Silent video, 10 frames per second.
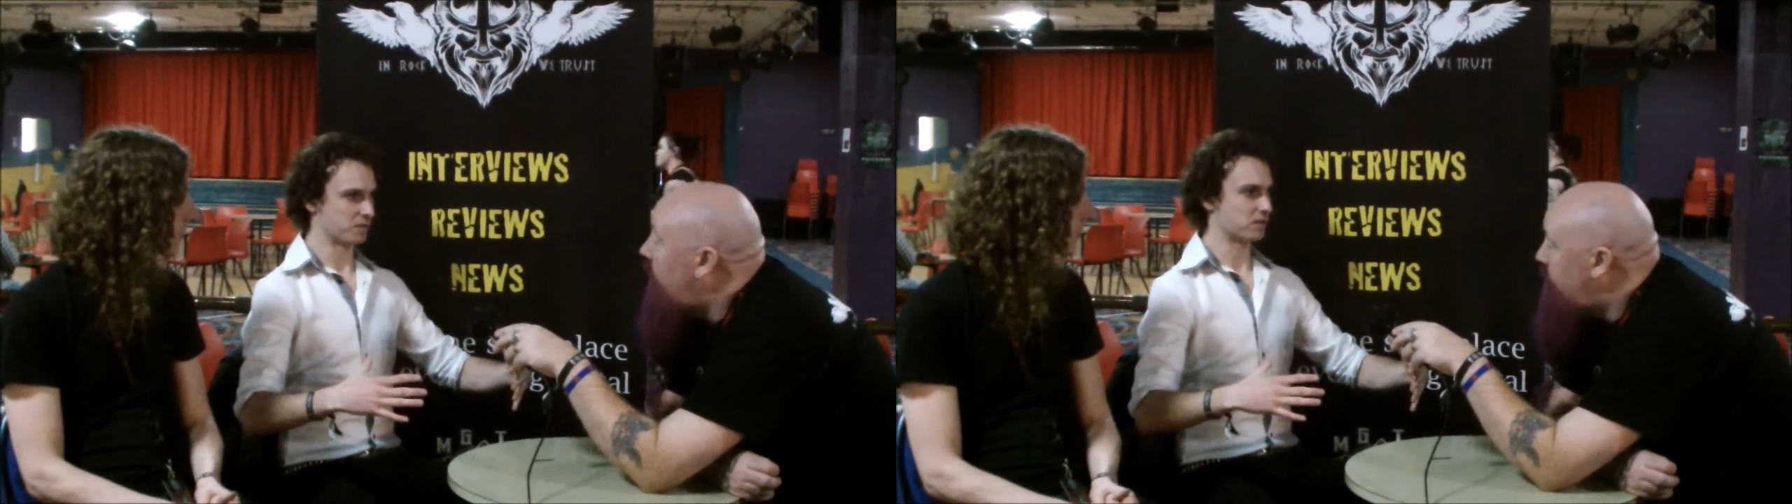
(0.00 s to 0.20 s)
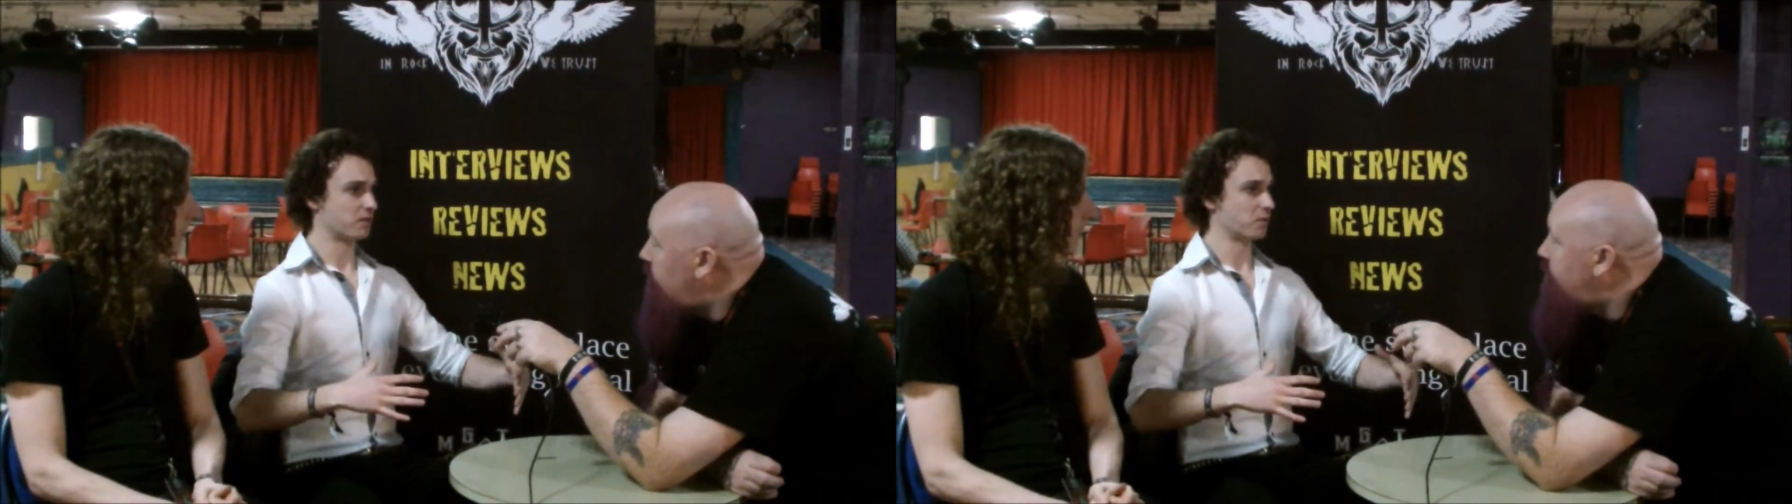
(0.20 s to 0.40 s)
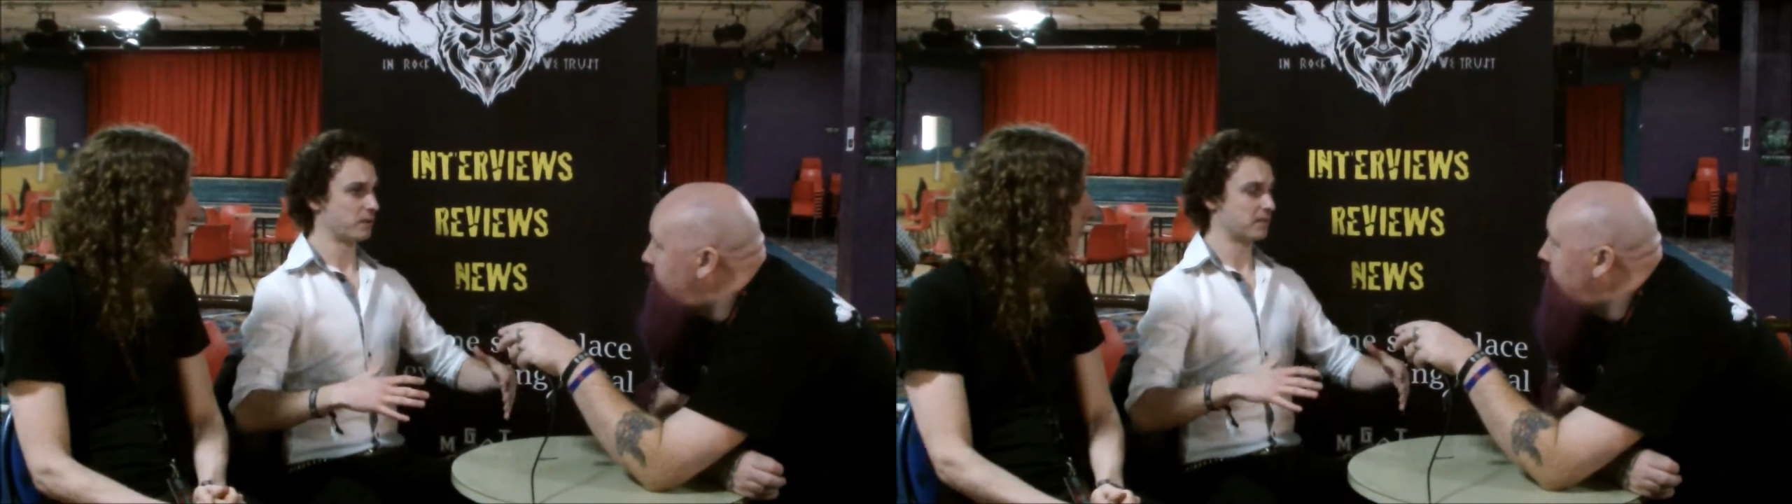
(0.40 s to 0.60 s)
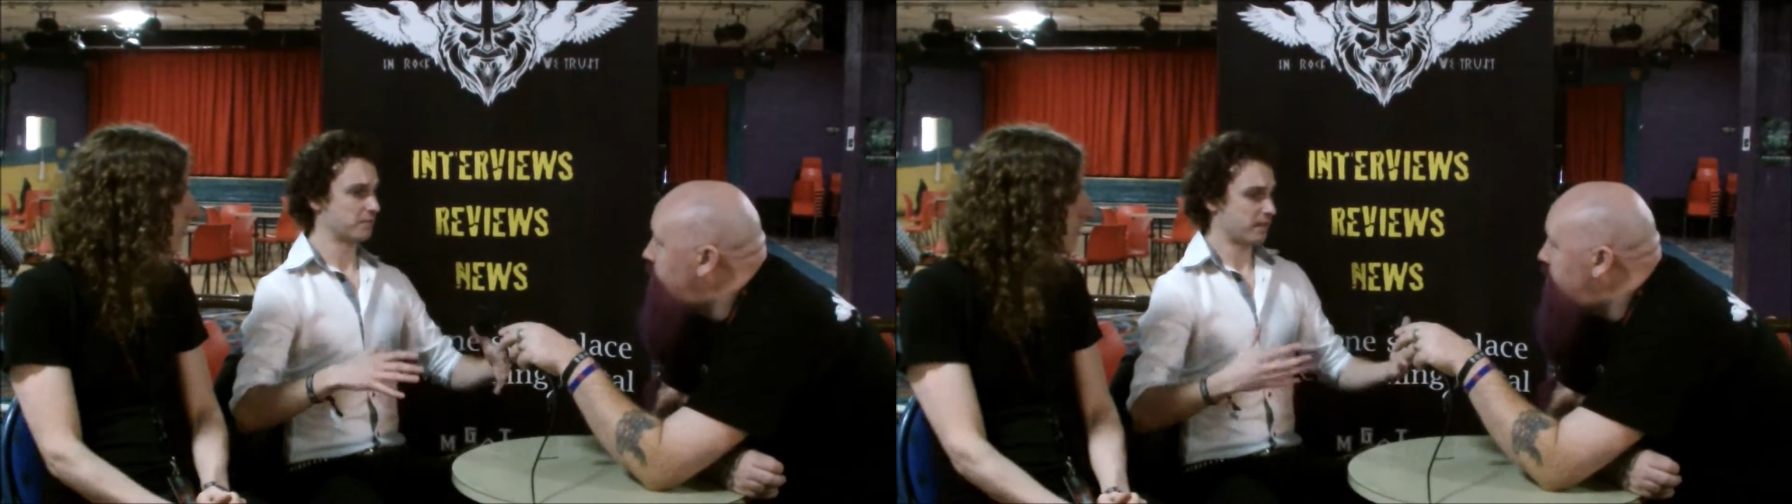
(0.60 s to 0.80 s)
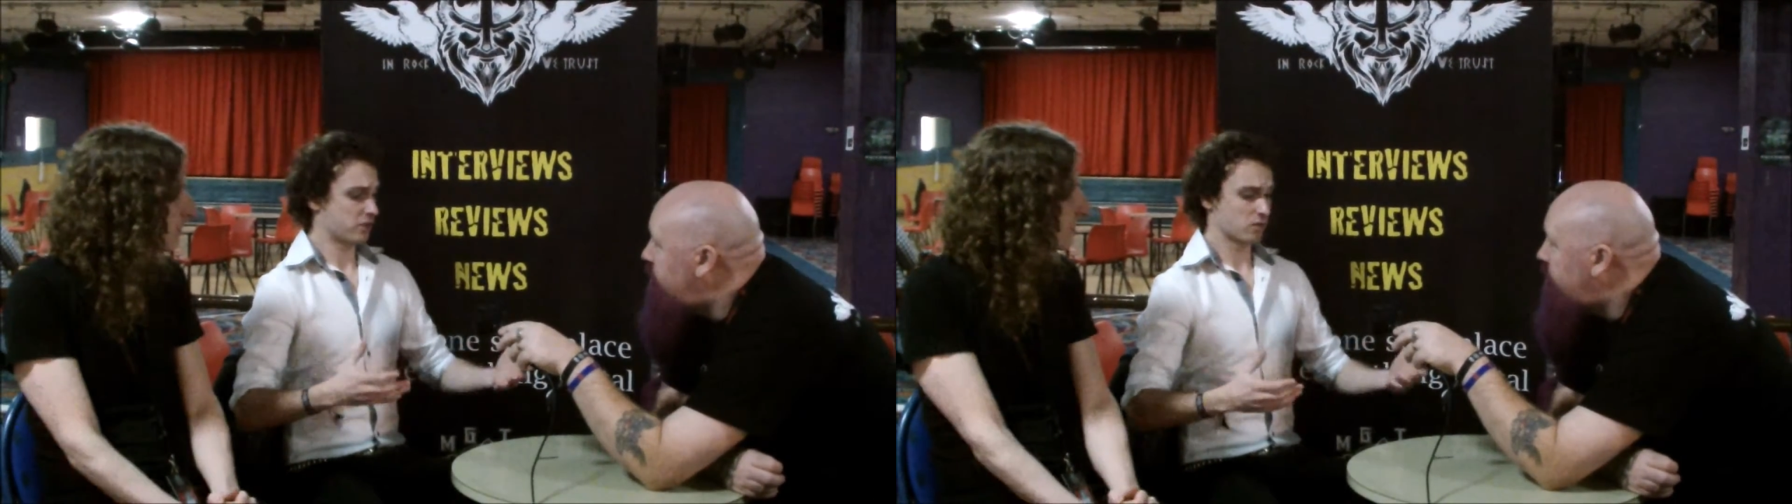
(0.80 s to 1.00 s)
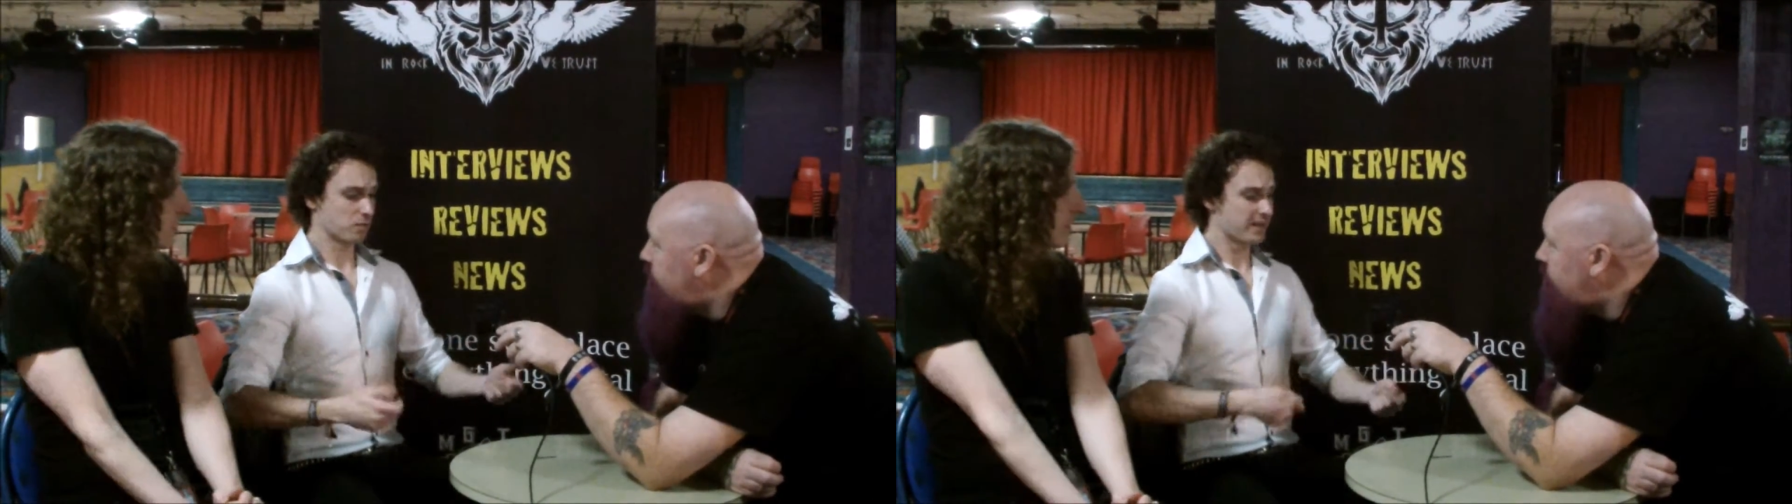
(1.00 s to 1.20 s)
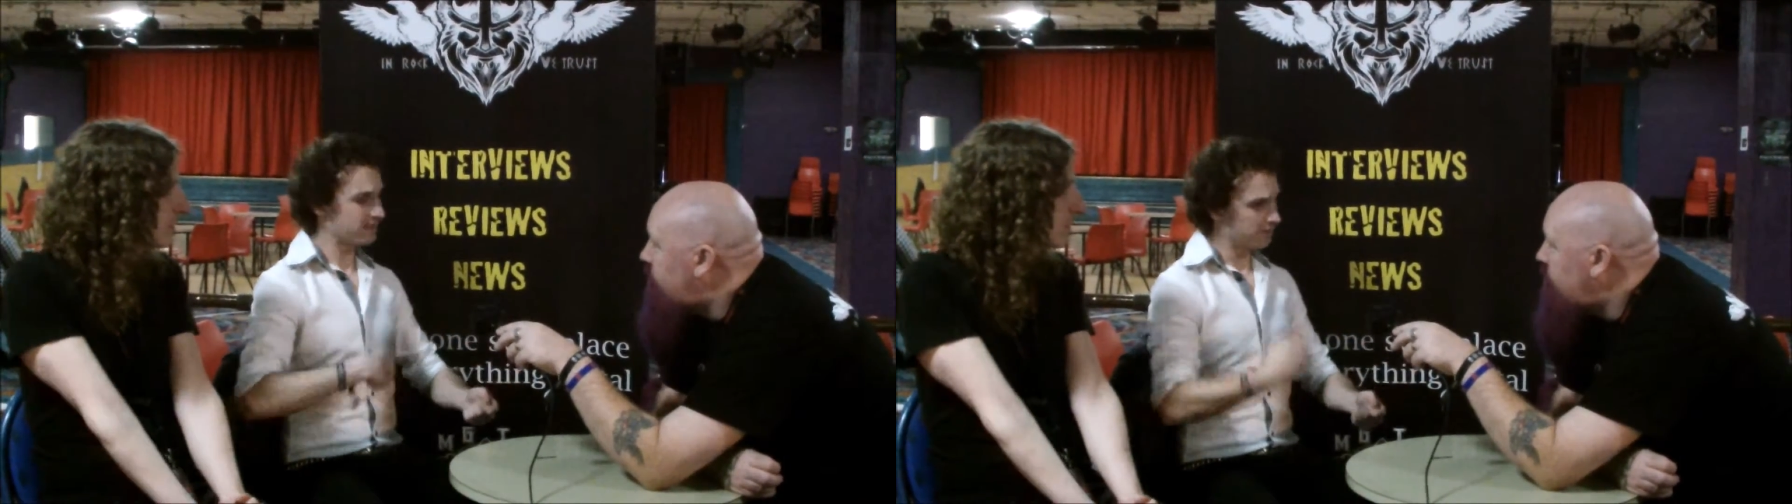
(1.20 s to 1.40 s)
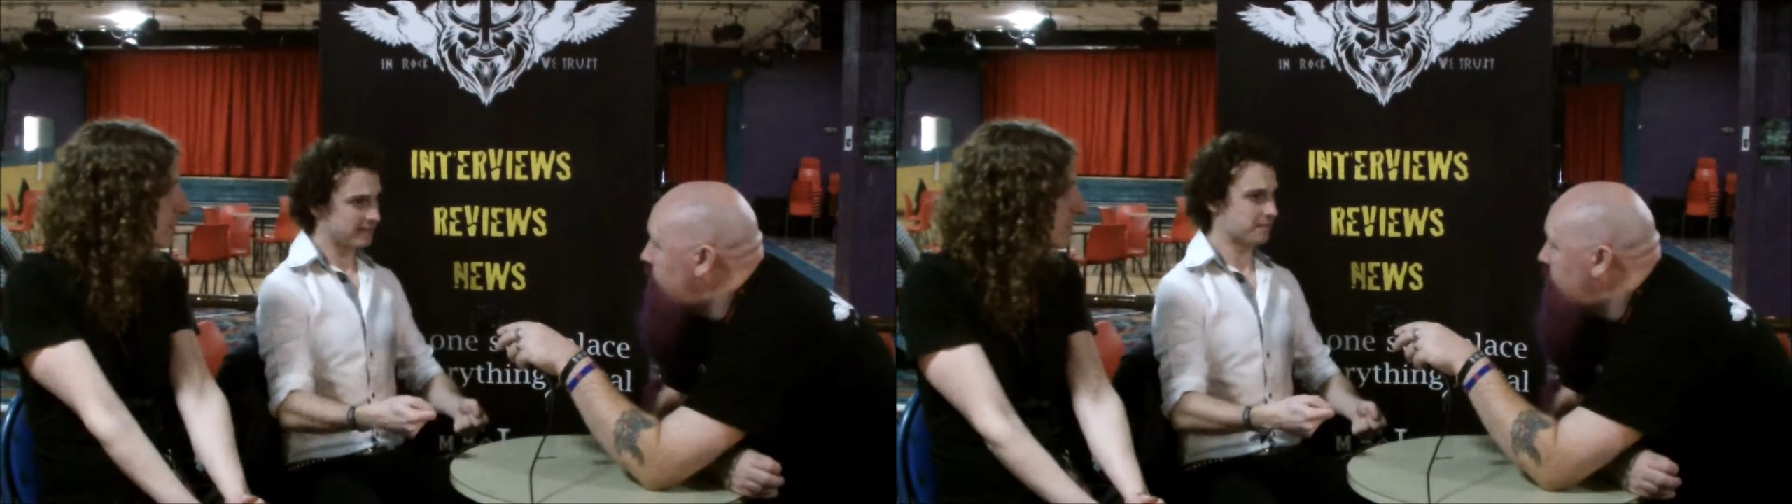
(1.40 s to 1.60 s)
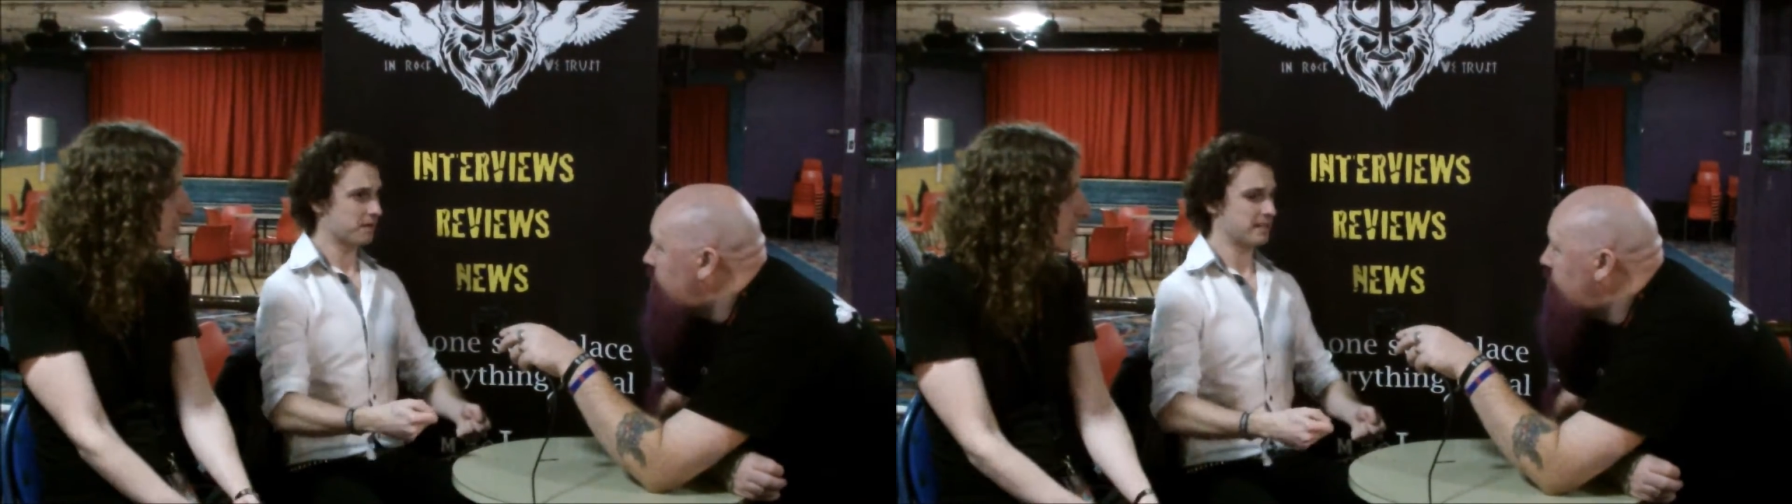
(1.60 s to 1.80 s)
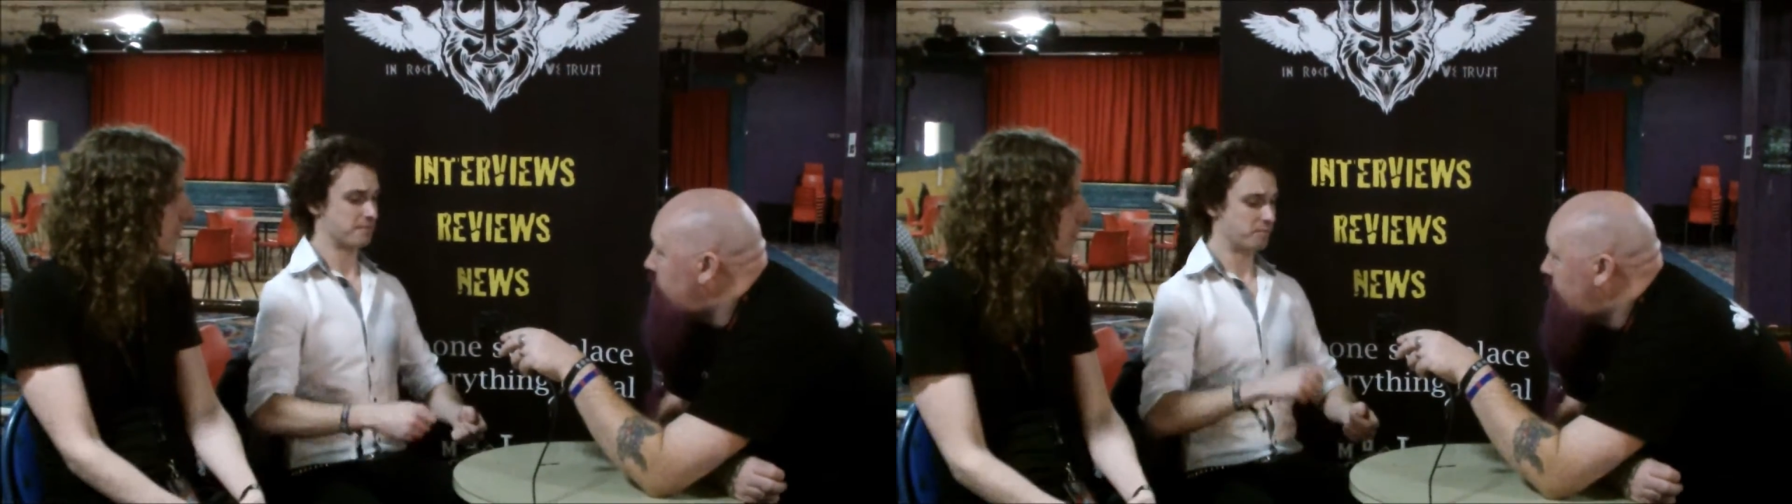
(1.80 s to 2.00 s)
so that we could make sure that we can invest the
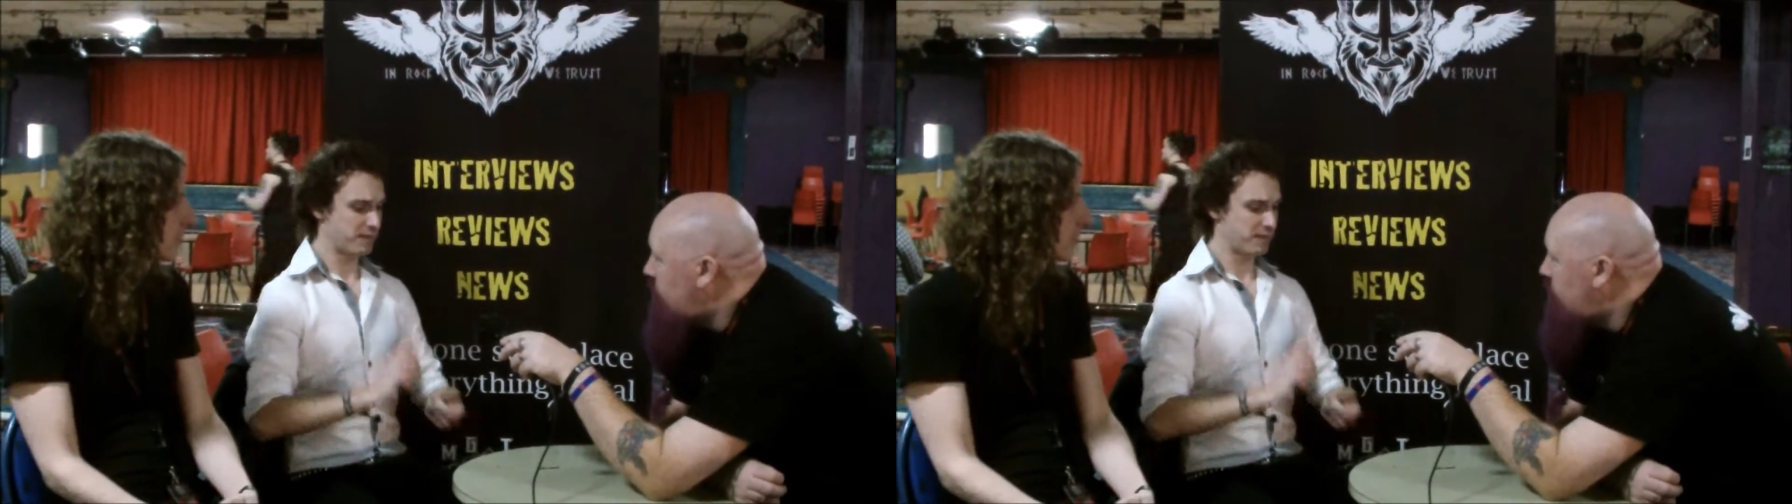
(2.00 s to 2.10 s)
money in